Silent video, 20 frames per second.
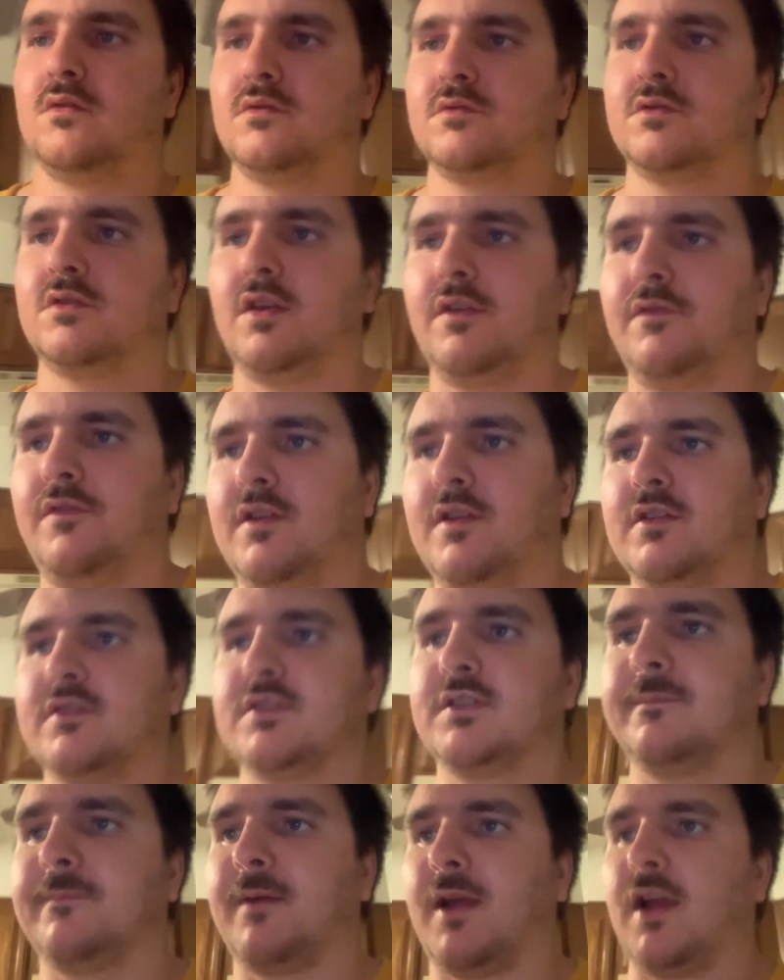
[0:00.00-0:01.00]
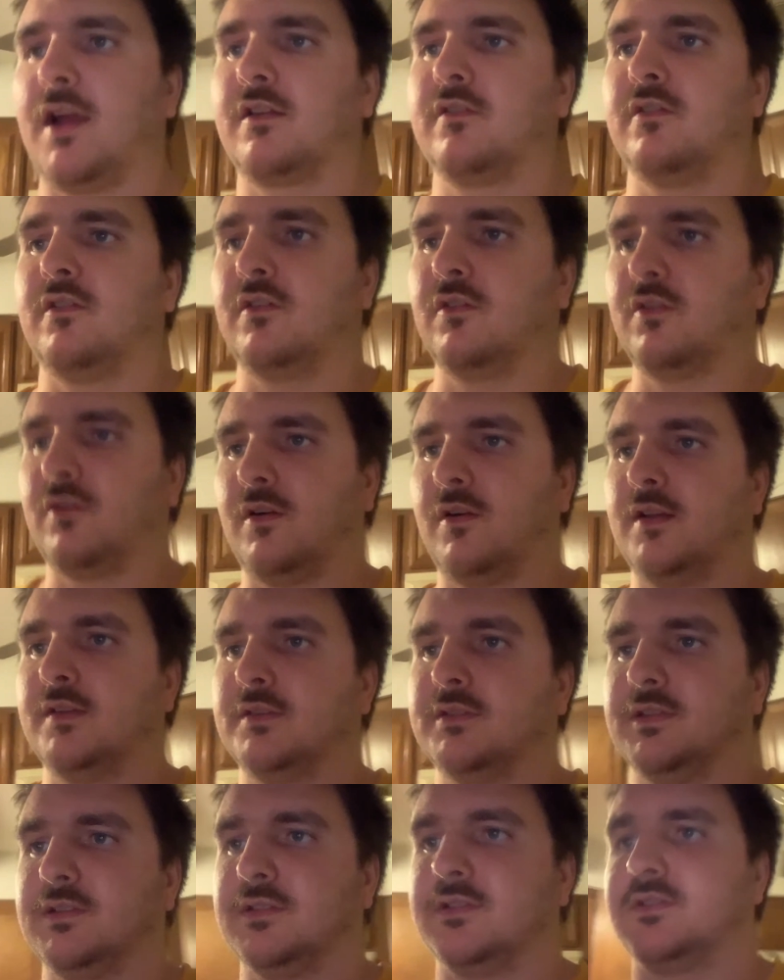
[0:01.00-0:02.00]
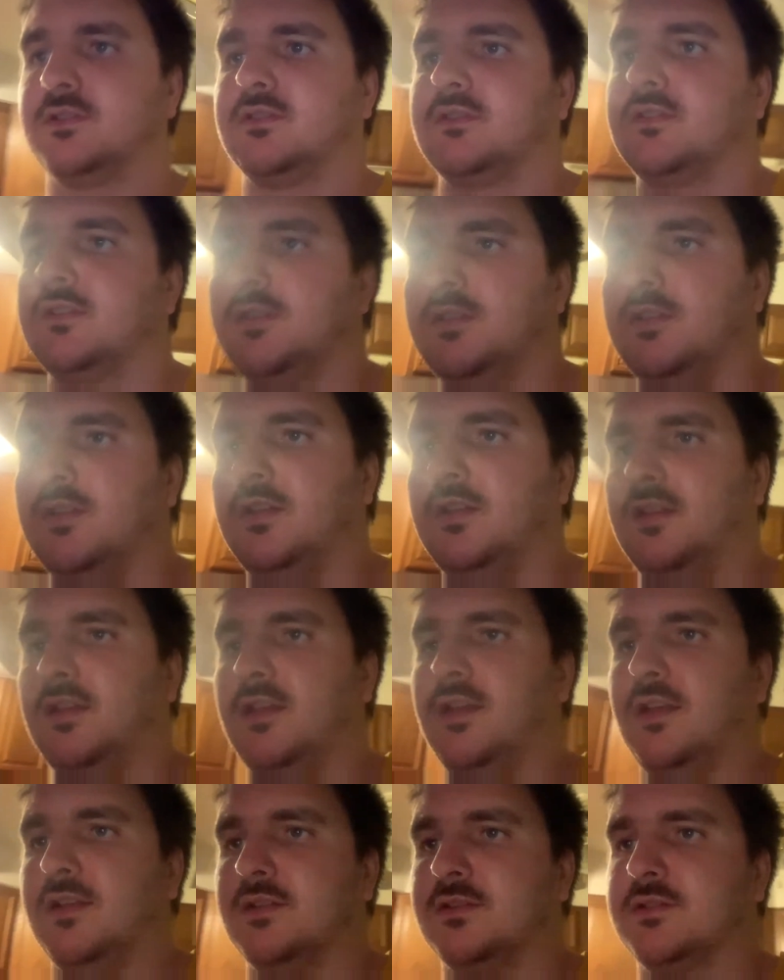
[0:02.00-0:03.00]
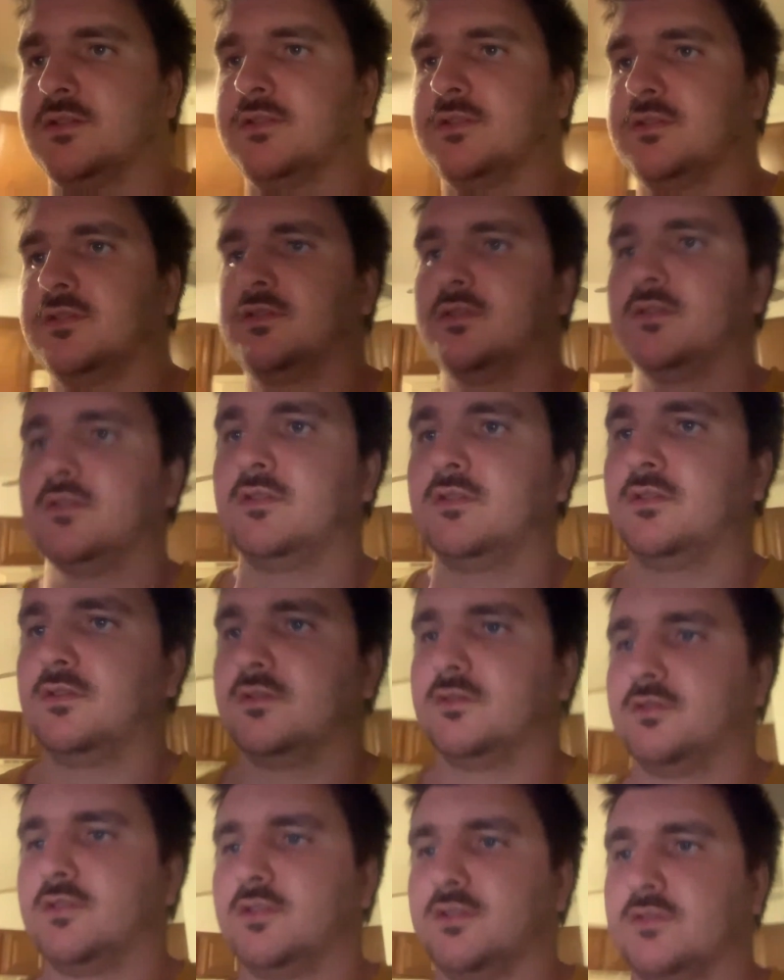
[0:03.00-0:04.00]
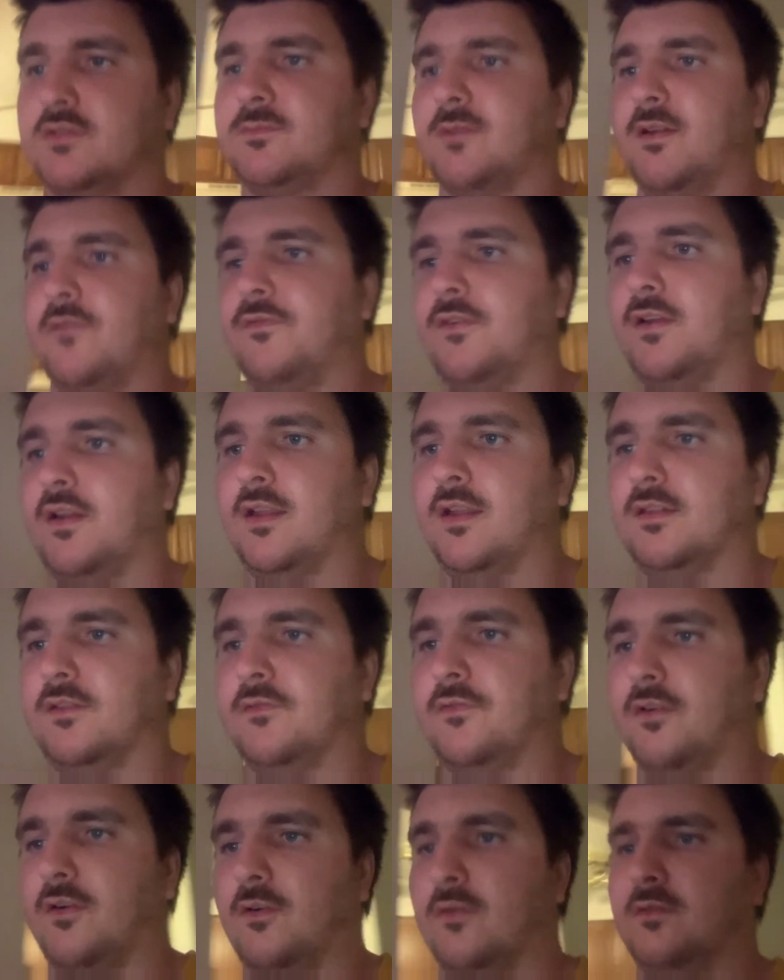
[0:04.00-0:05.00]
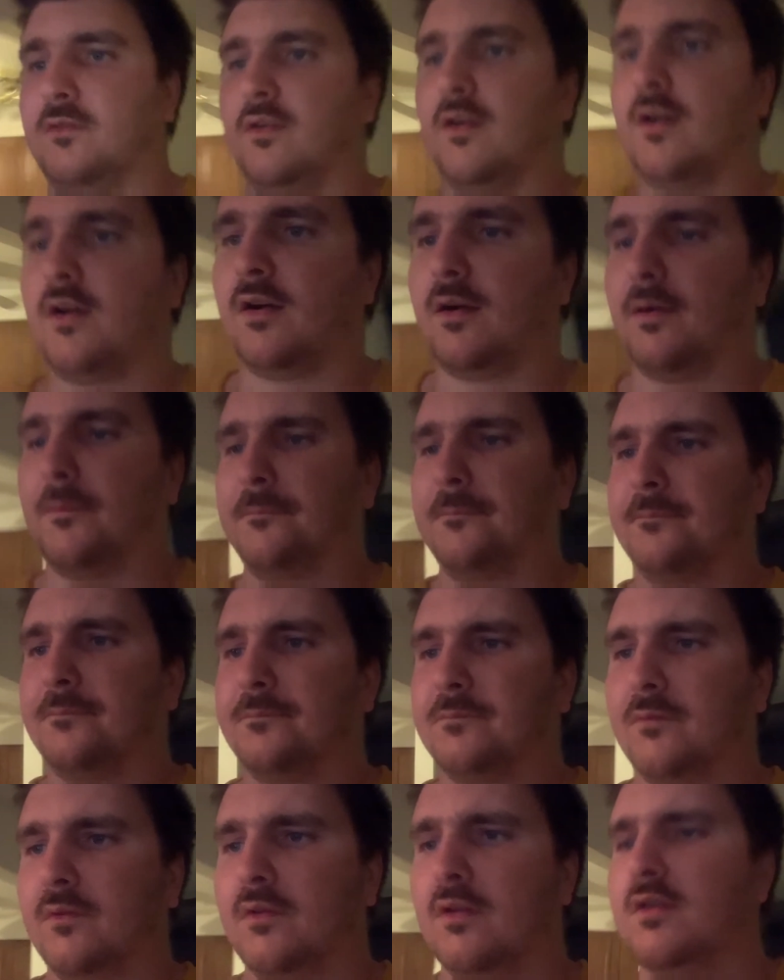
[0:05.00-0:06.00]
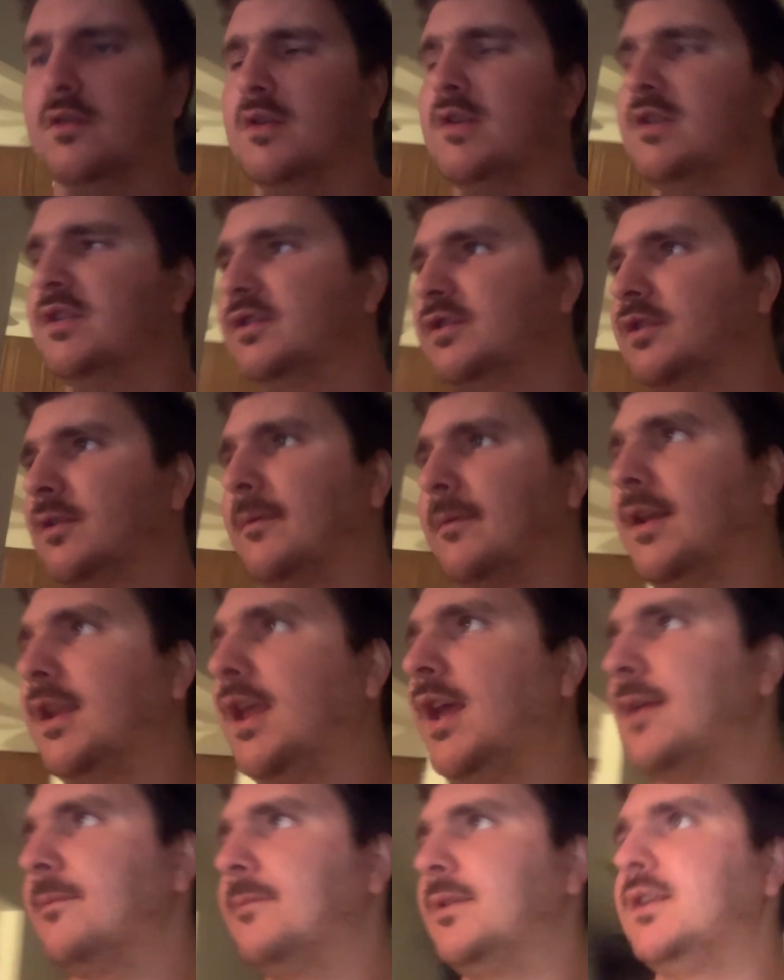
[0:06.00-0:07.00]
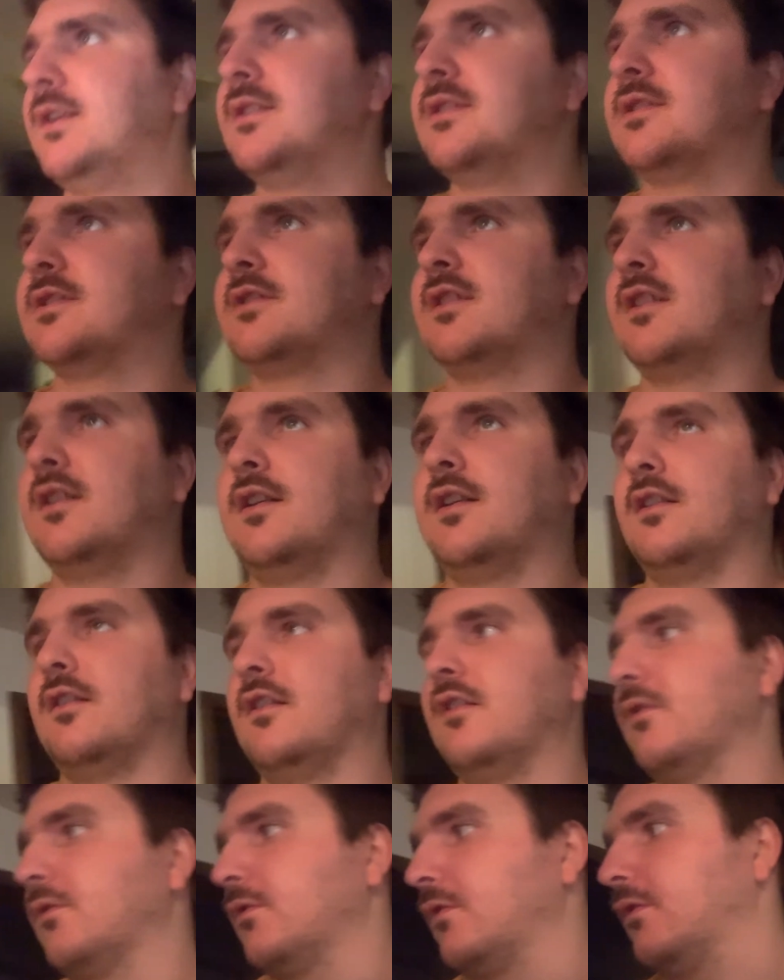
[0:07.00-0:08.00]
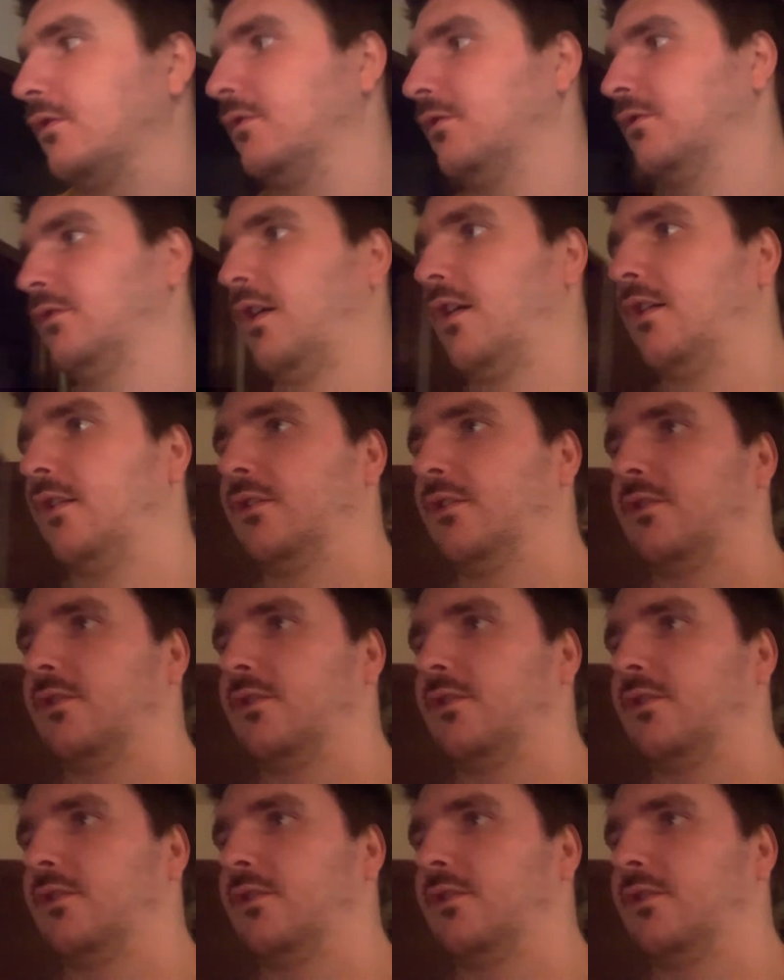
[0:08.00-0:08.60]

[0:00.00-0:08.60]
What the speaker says: So if you hear some background noise, it's just my friend on the phone. So my name is Ryan